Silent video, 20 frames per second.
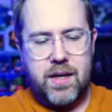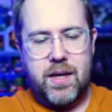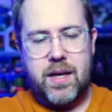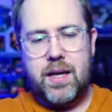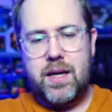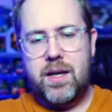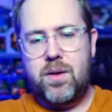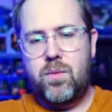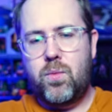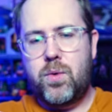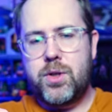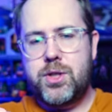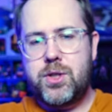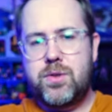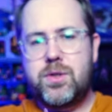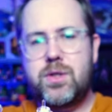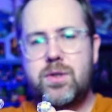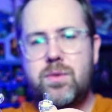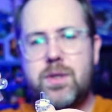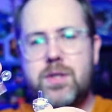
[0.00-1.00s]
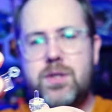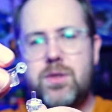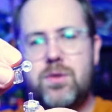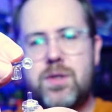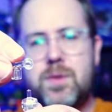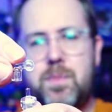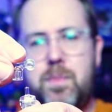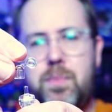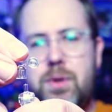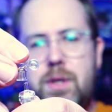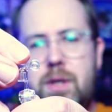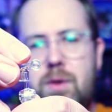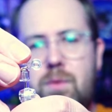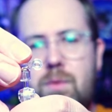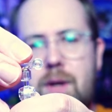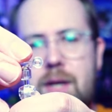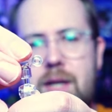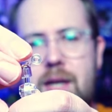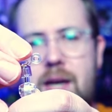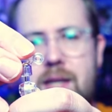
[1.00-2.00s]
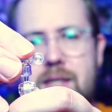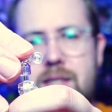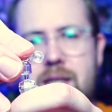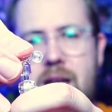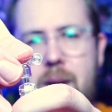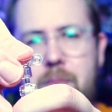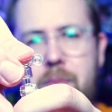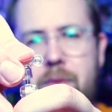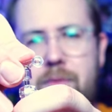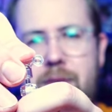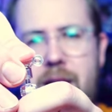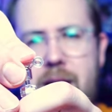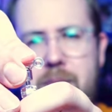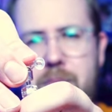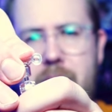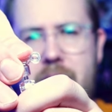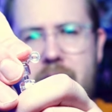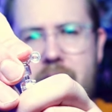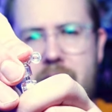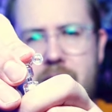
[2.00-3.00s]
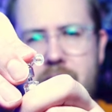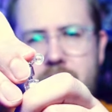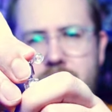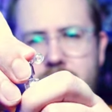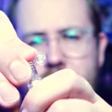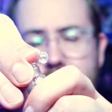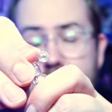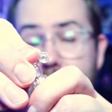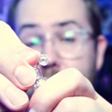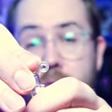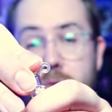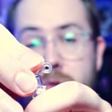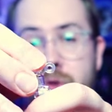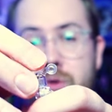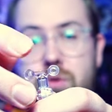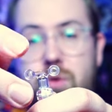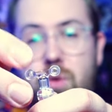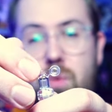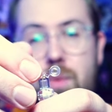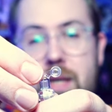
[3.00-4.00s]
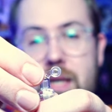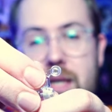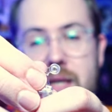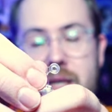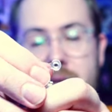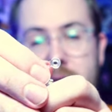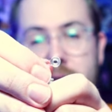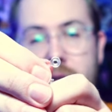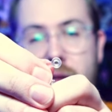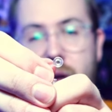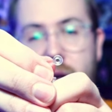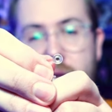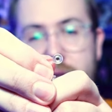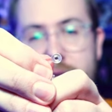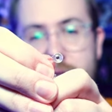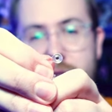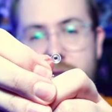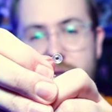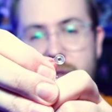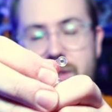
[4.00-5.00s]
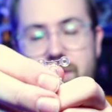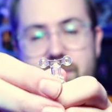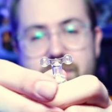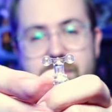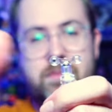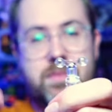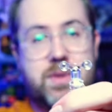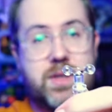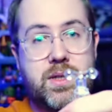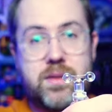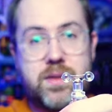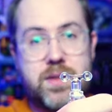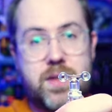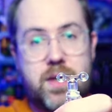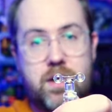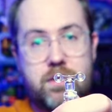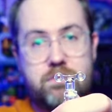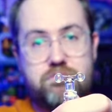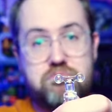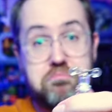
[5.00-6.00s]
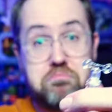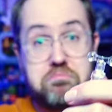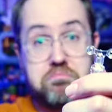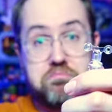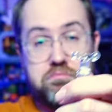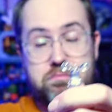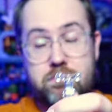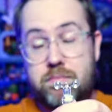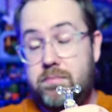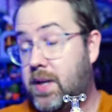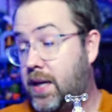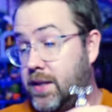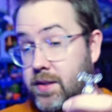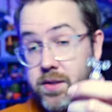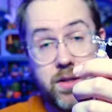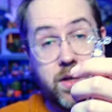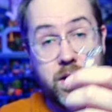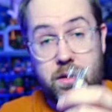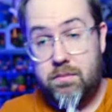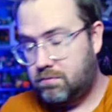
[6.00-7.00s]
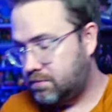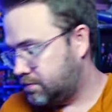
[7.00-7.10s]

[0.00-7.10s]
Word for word: And what you do is you just put it right on top of that peg. There's no screwing it in at all. It just sits there. That's done.